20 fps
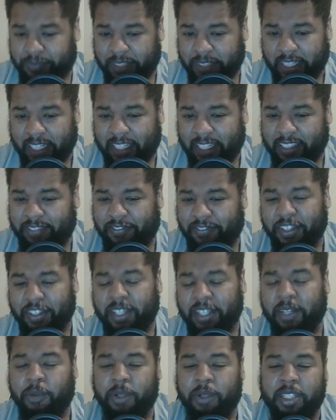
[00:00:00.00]
And I
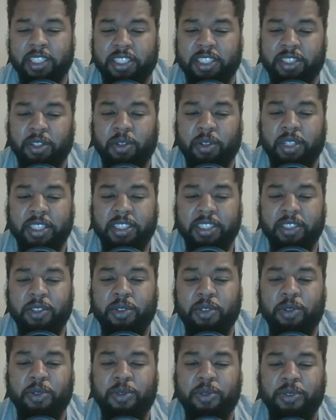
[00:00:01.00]
figured with the Jokic
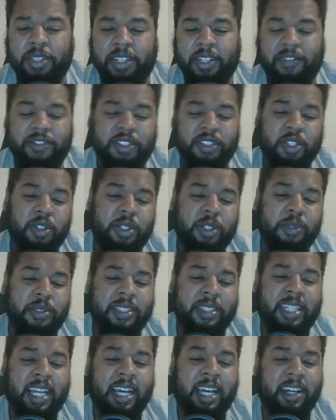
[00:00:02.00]
news, if Jokic was
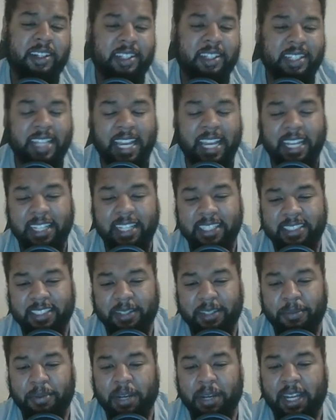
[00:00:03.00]
out, Dallas
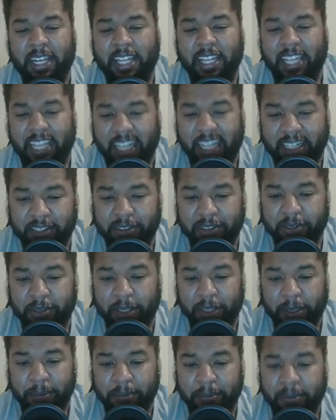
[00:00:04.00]
could probably handle
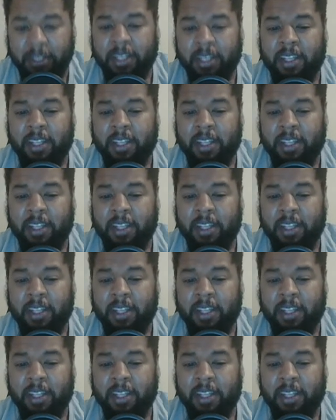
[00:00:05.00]
them